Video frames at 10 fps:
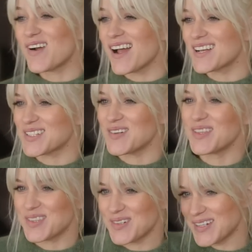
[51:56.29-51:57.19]
rocks going
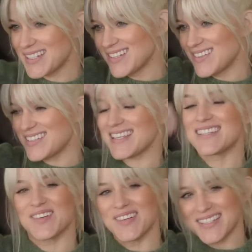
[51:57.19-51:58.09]
through windows
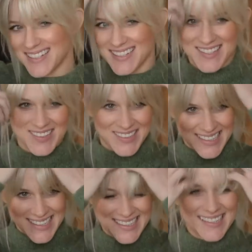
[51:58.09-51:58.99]
it's always a good story yeah